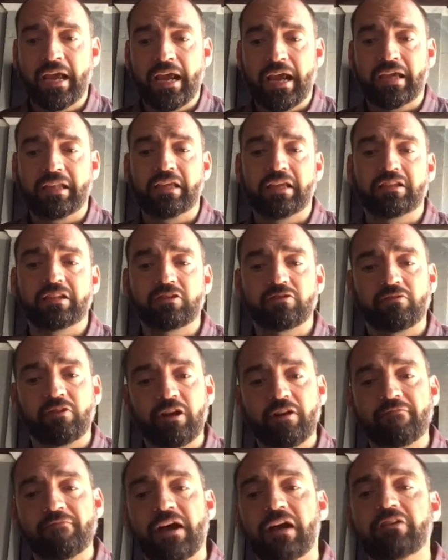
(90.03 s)
And there's
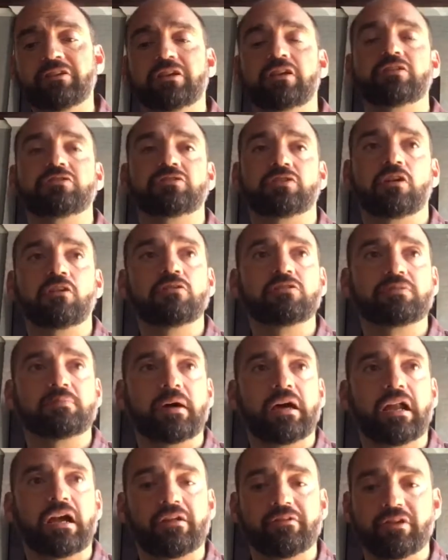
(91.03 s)
very valid concerns
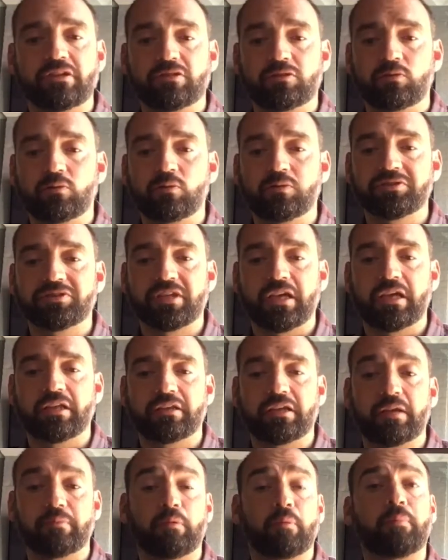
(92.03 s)
about how these tools can
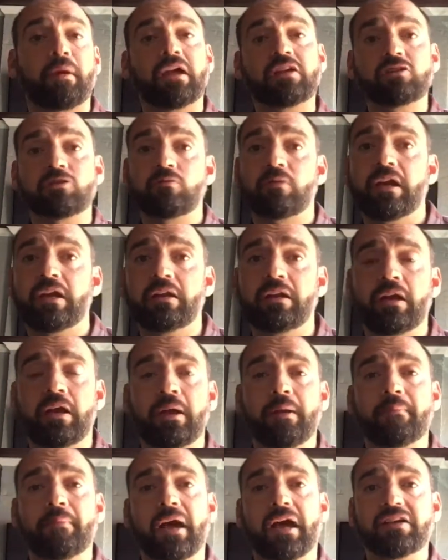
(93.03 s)
perpetuate
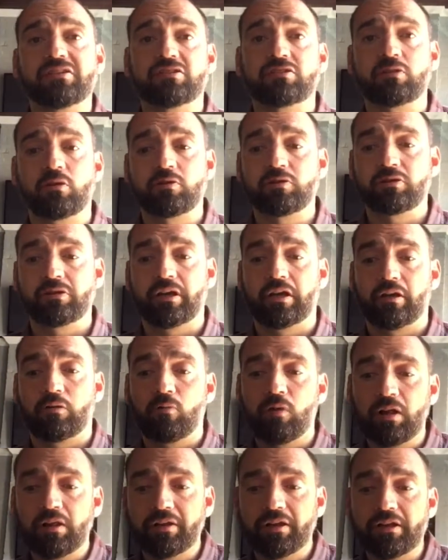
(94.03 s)
past social
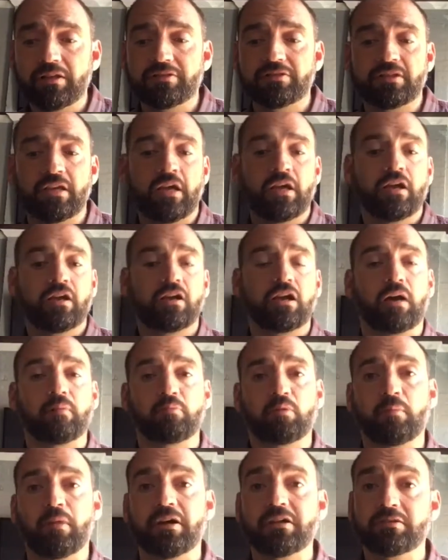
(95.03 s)
inequalities,
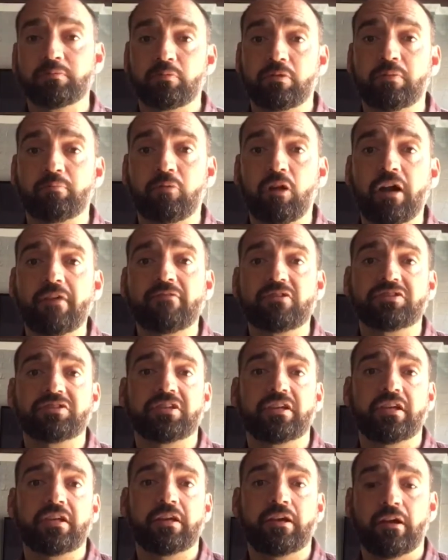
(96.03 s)
compromise
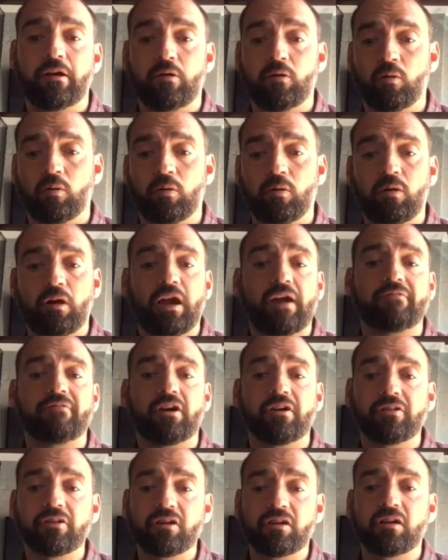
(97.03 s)
privacy, or have
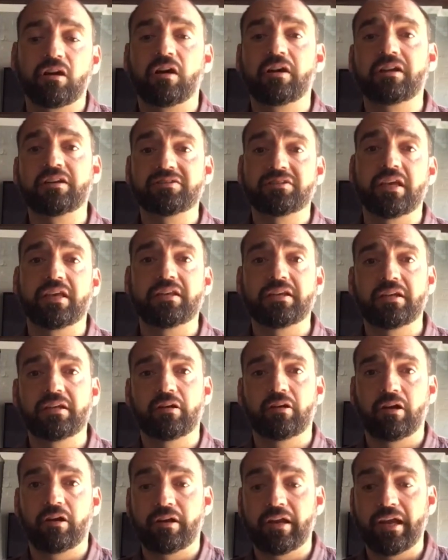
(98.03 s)
other unintended
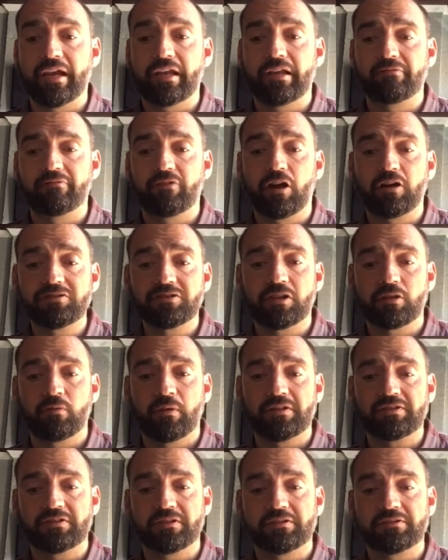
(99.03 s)
or negative
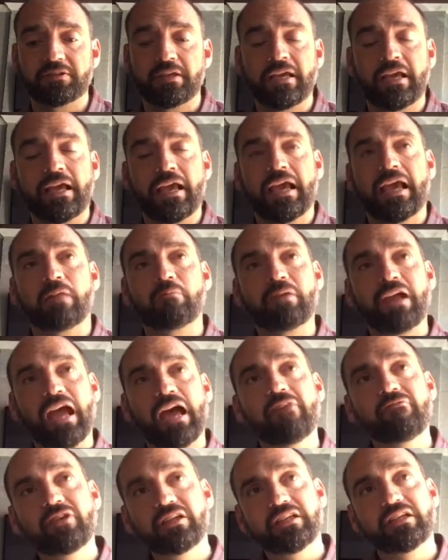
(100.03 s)
consequences. And we
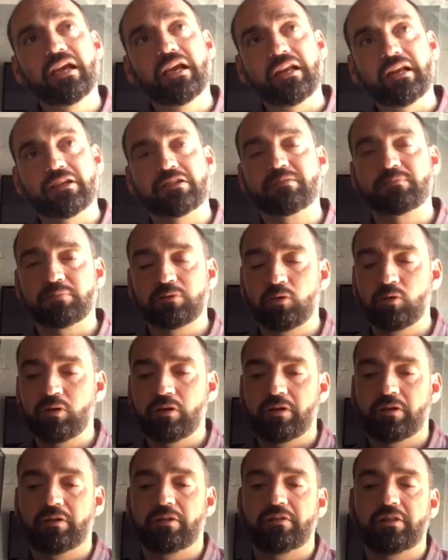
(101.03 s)
haven't yet
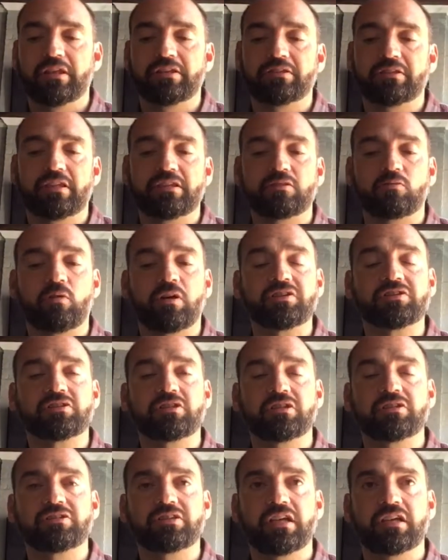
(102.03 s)
explored these
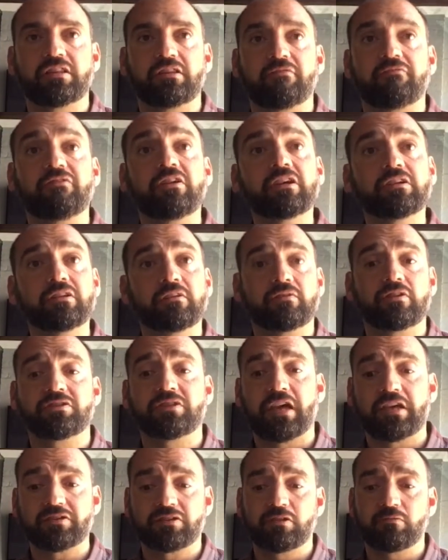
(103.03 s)
questions in the field of
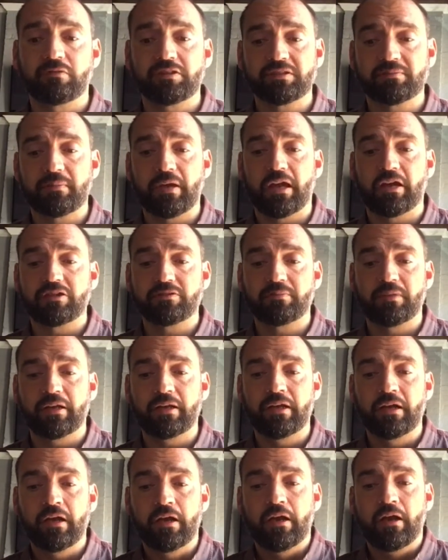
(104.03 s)
disaster risk management.
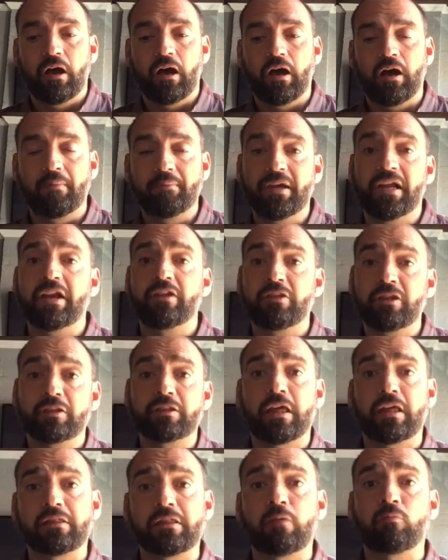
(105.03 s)
And I think
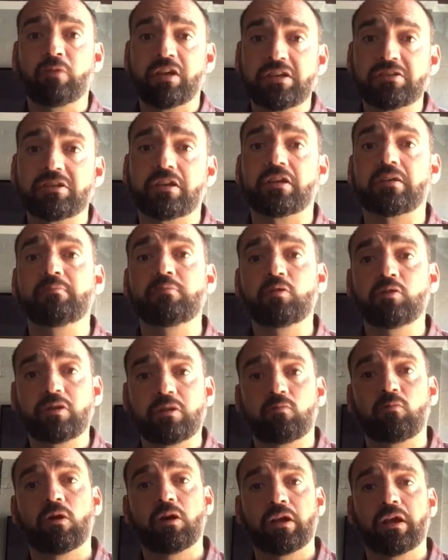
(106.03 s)
that we as a community
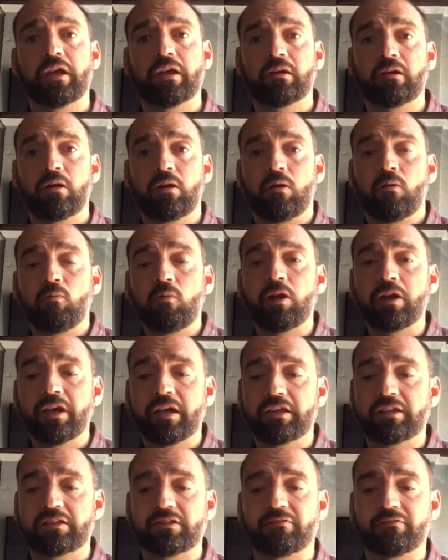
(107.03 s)
working
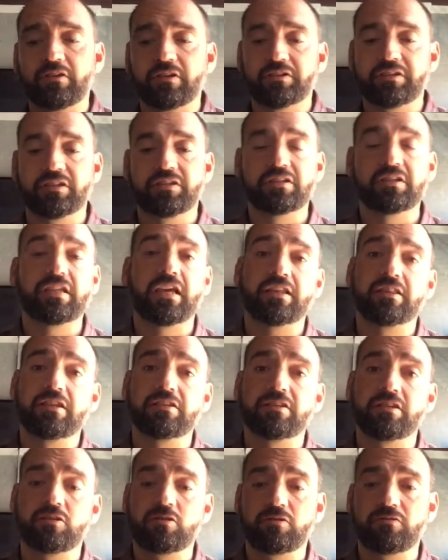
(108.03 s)
in this field need to take
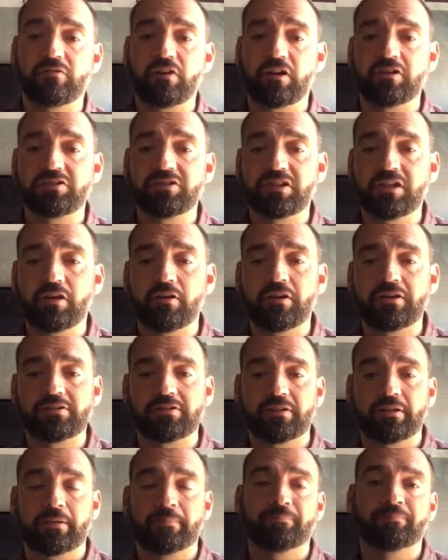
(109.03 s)
these issues very
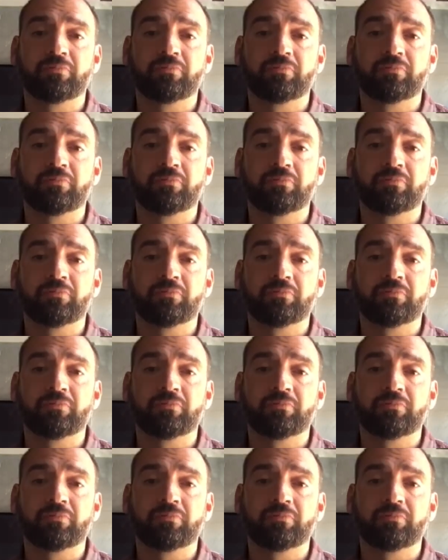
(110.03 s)
seriously.